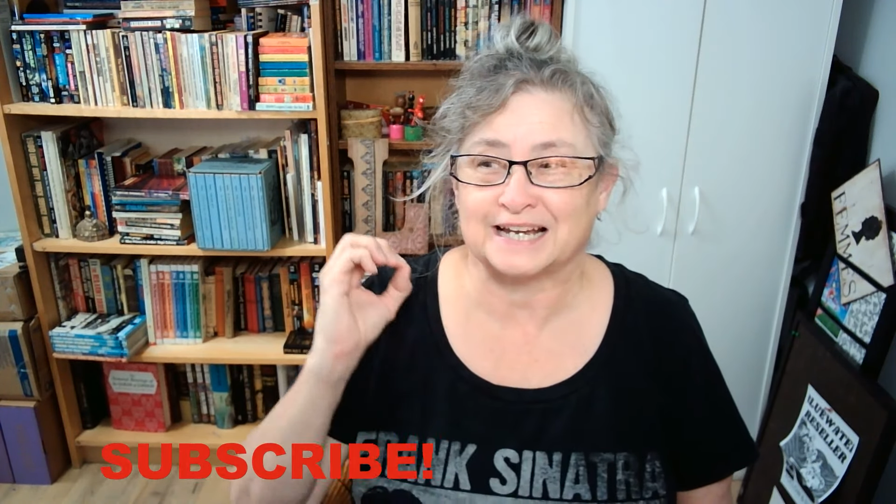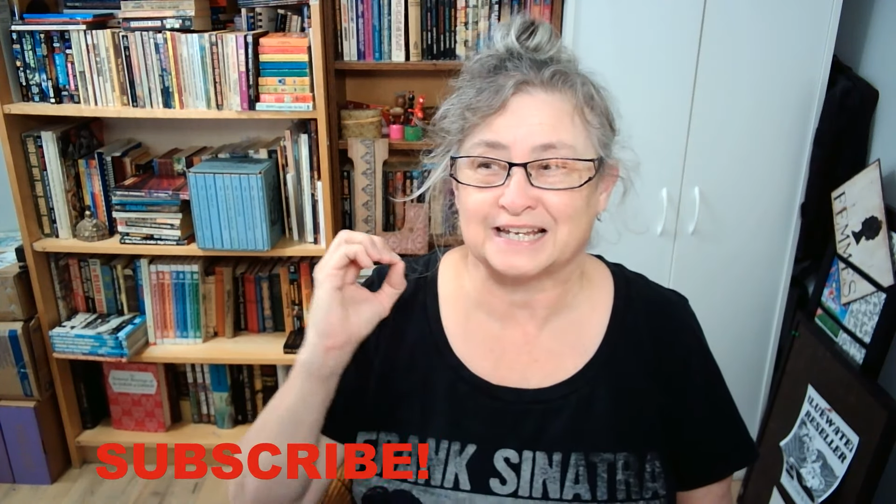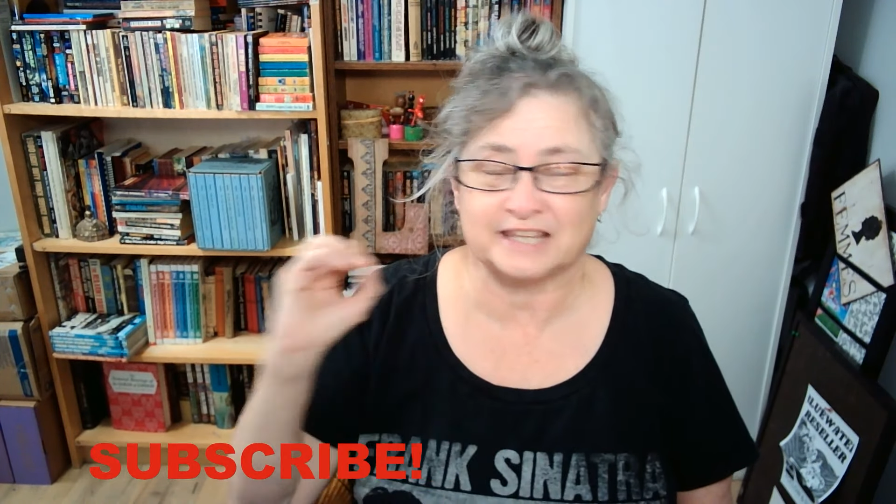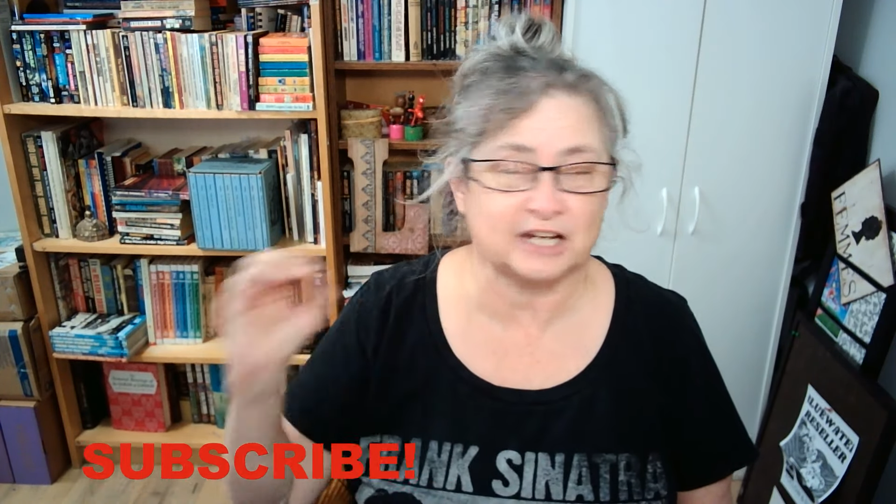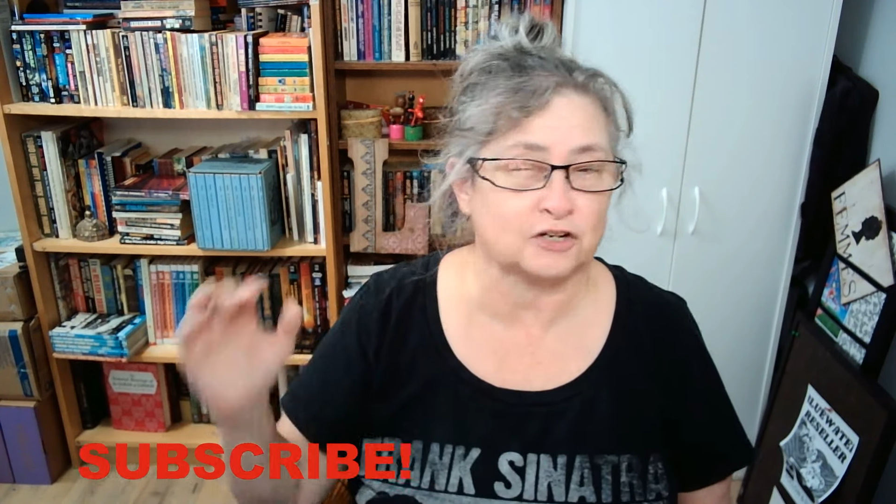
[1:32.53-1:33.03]

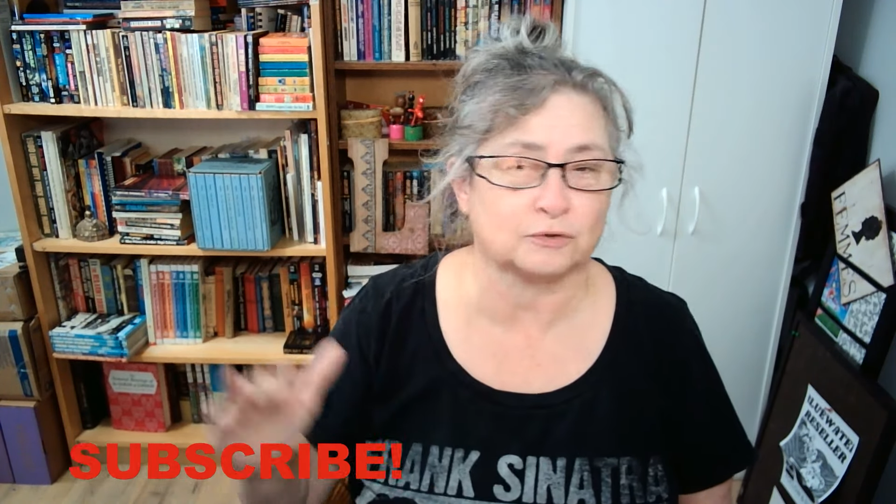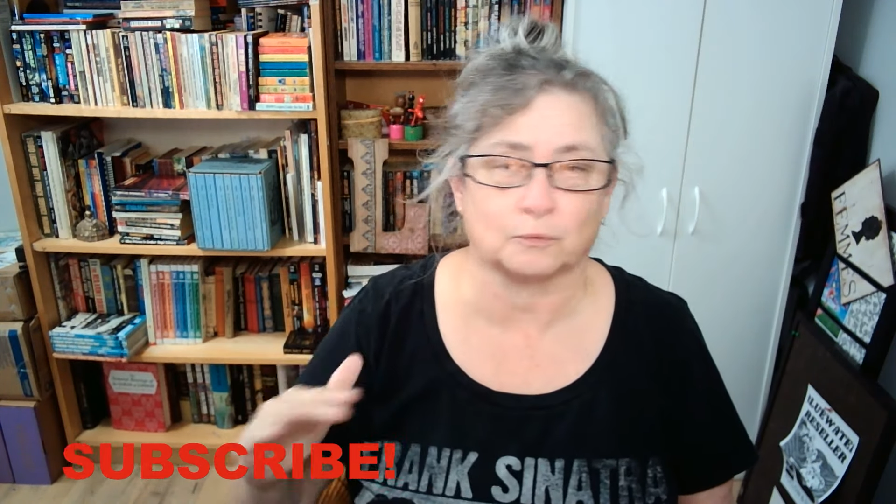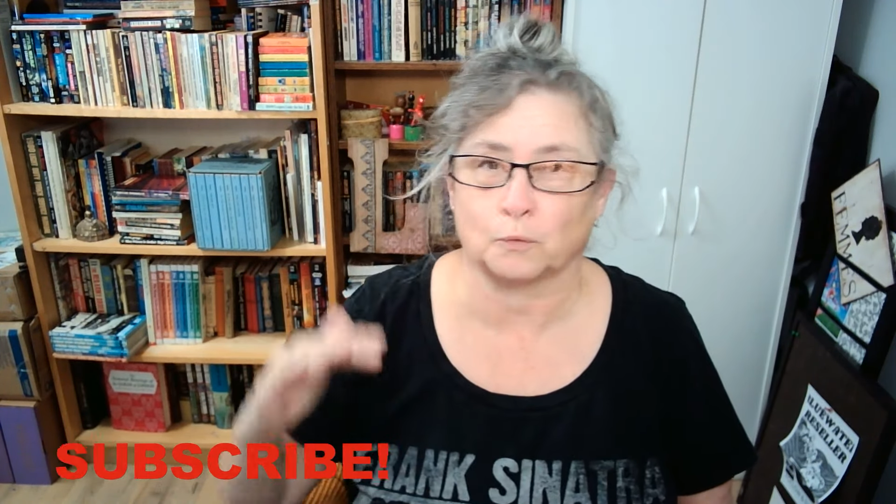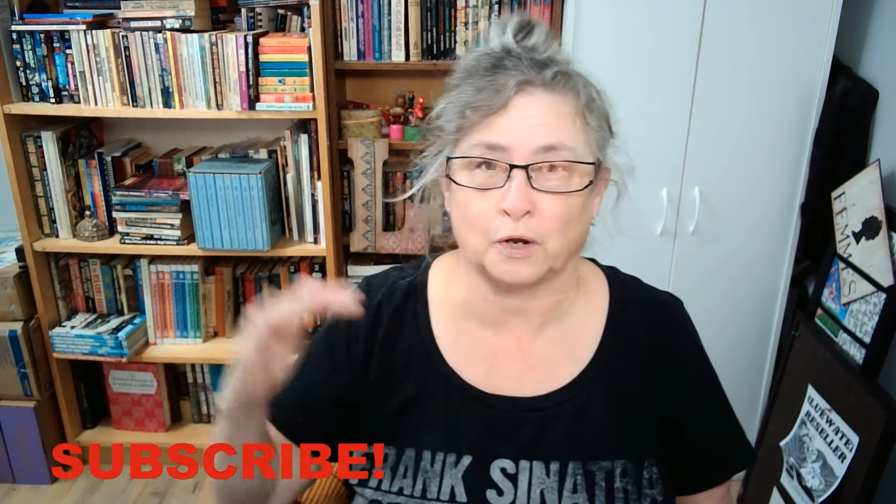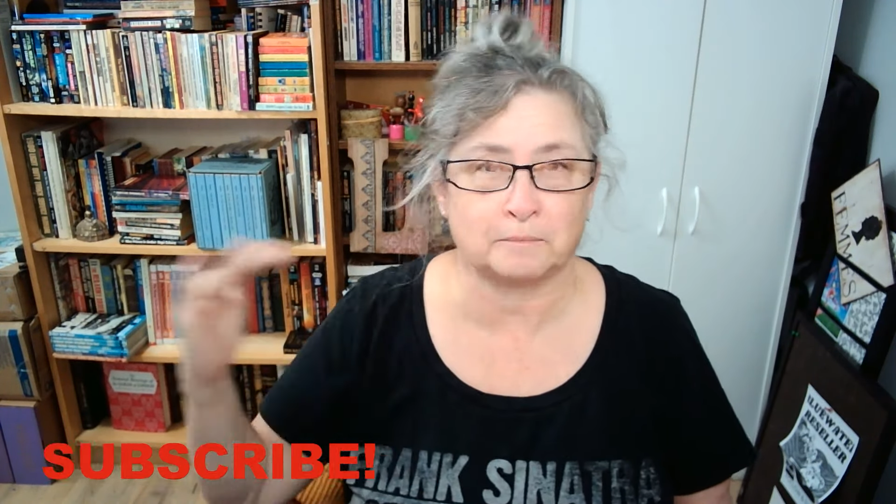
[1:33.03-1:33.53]
they couldn't
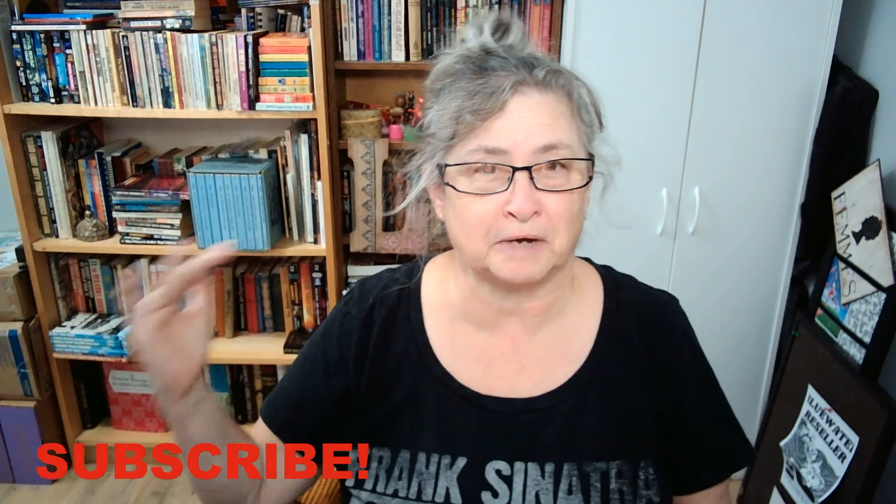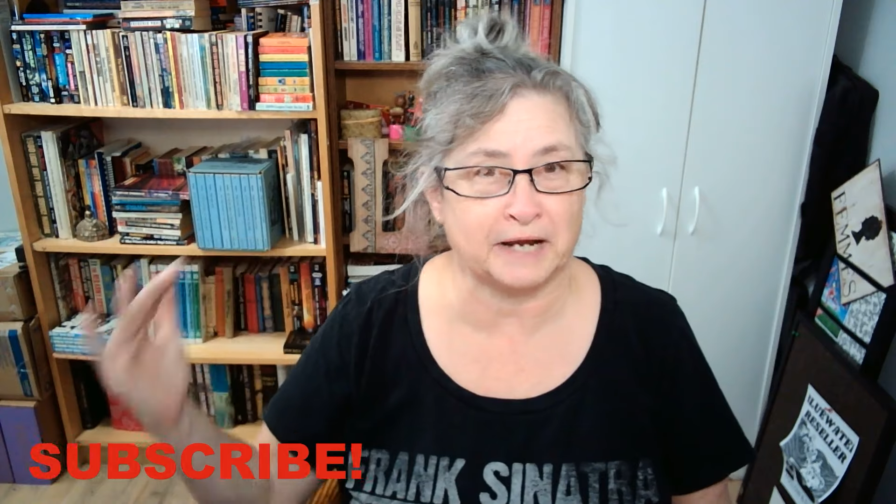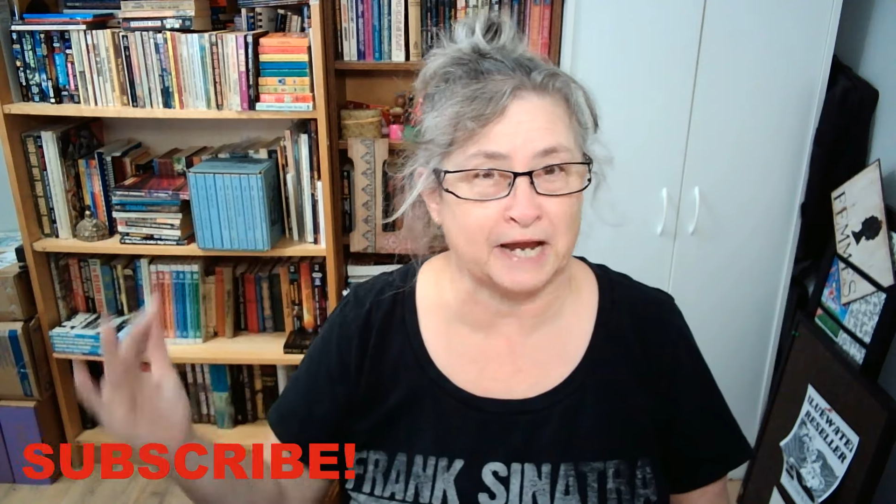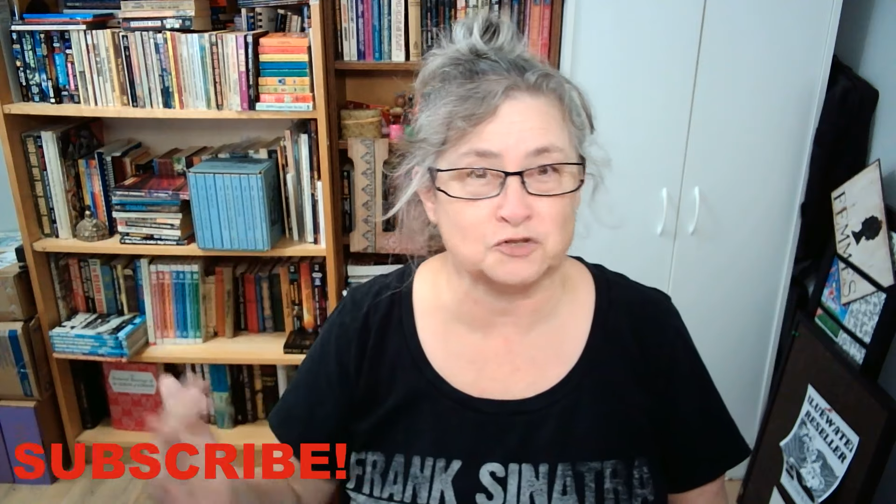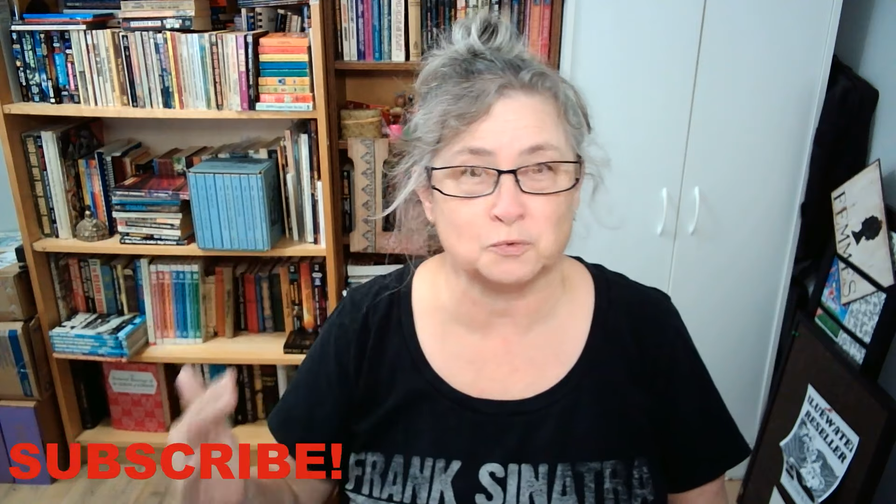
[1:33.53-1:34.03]
run my
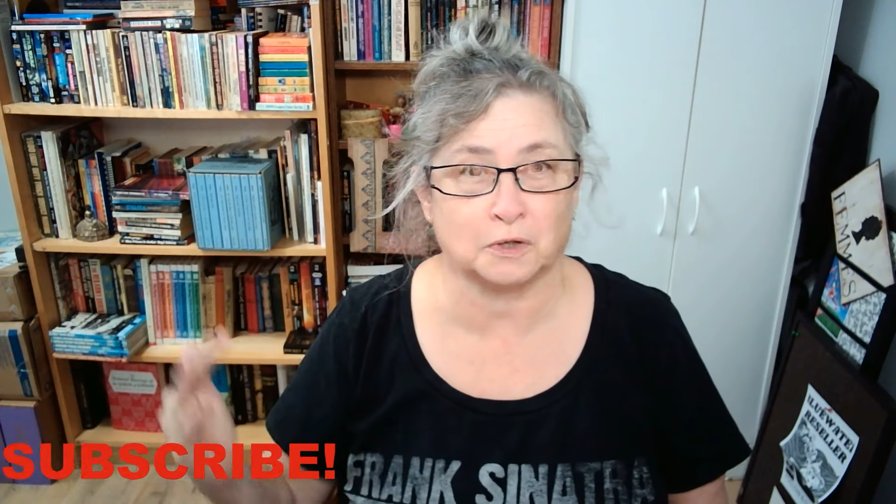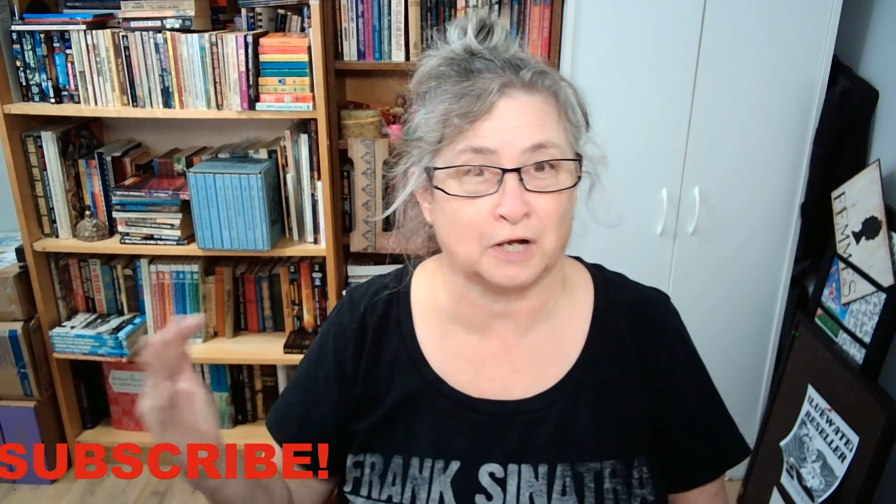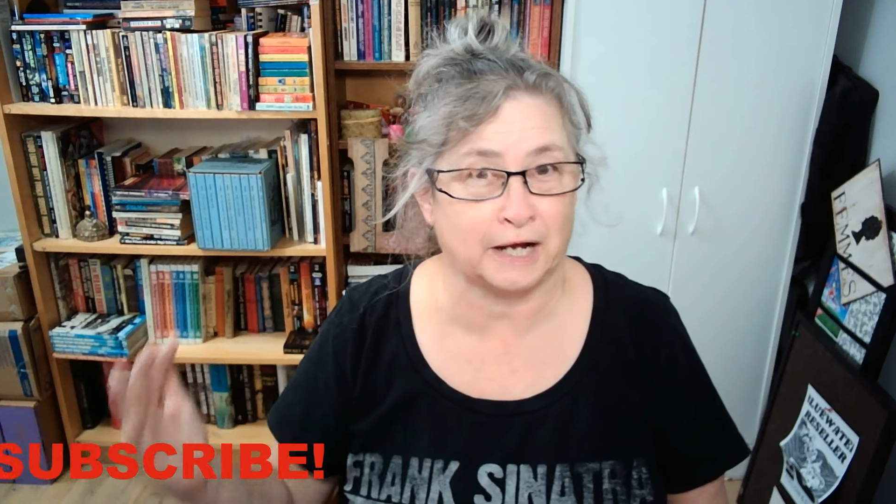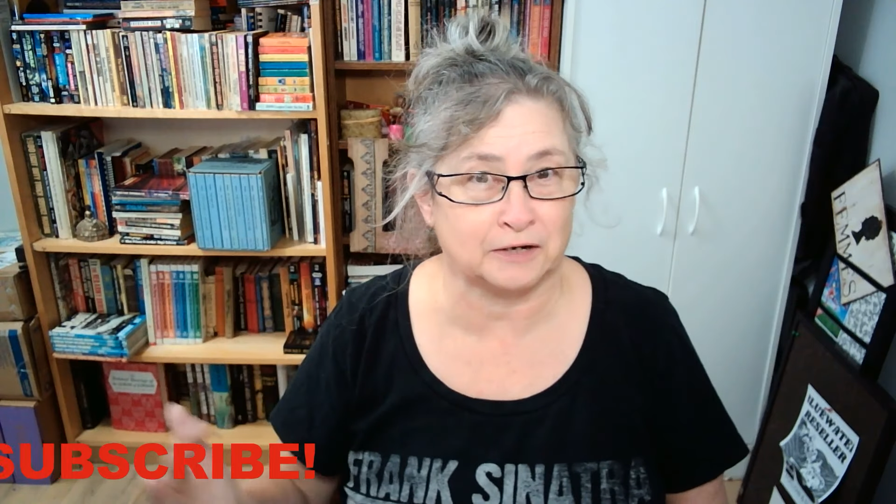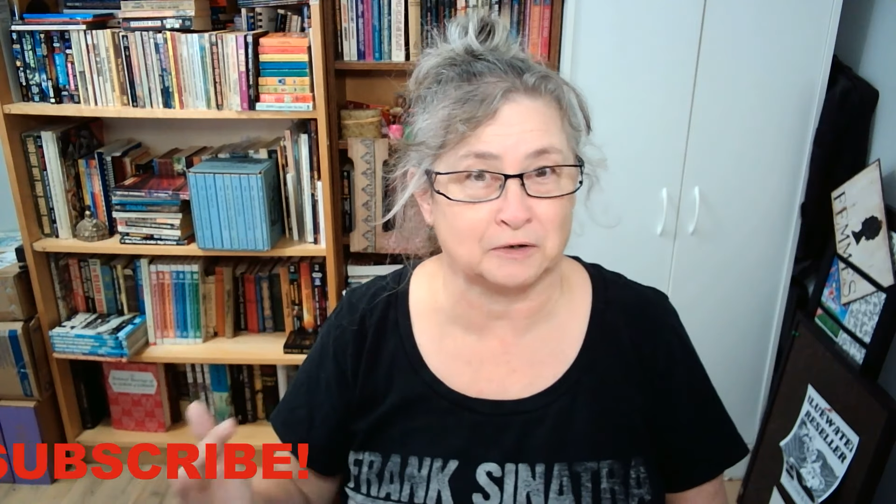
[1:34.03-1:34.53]
actual
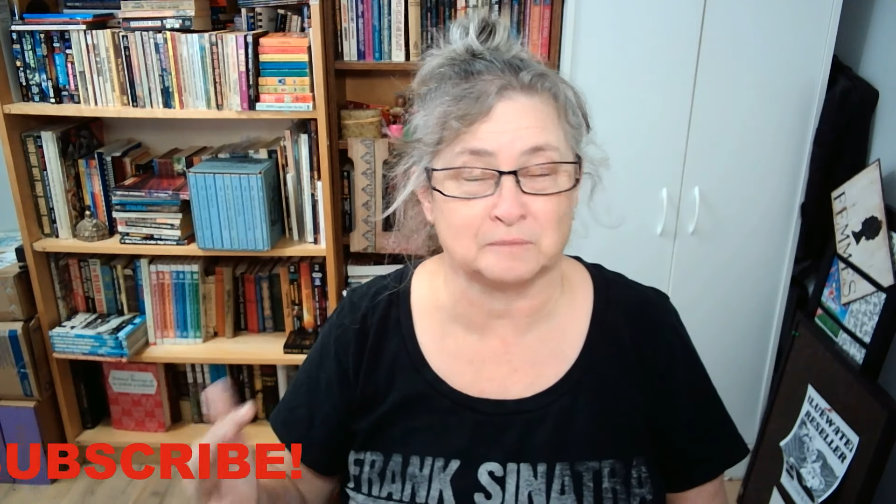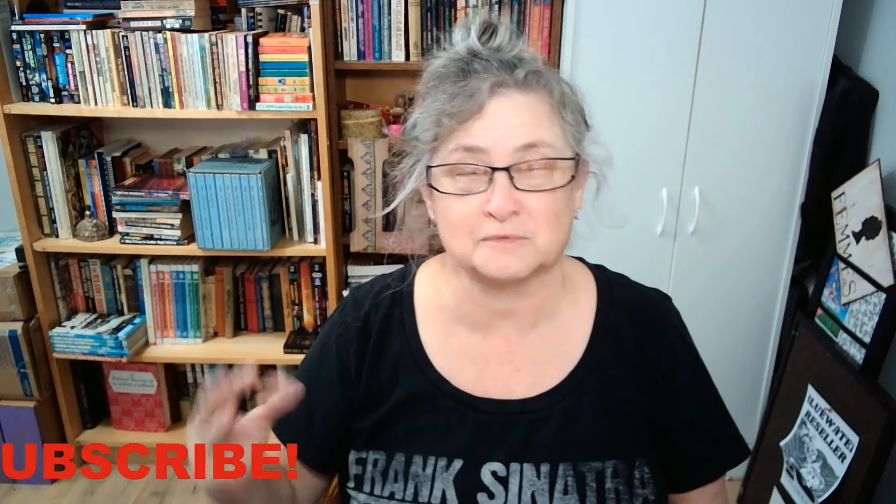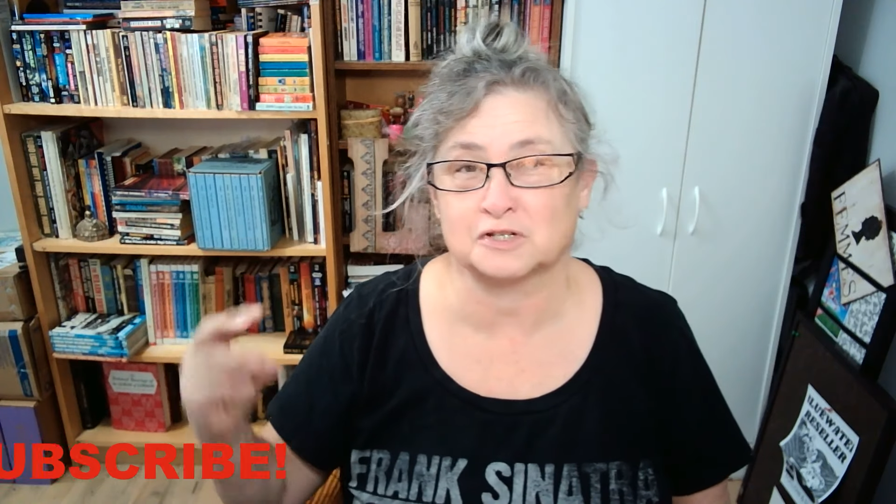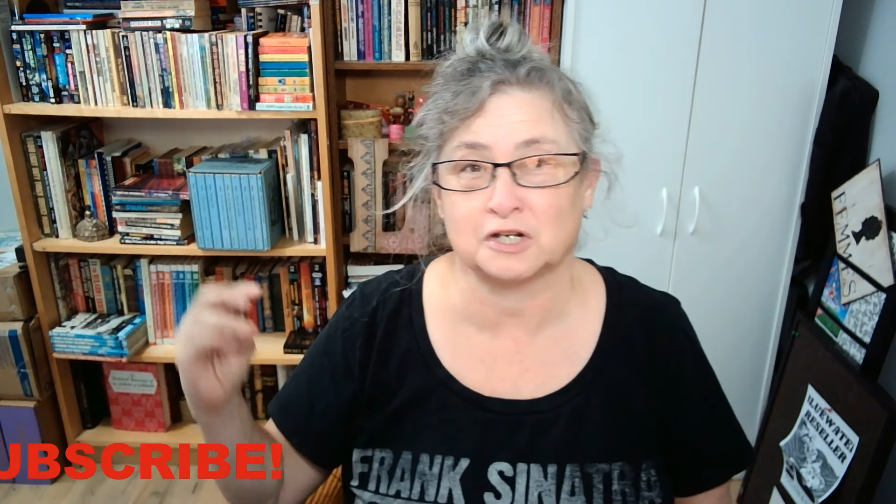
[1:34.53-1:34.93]
items,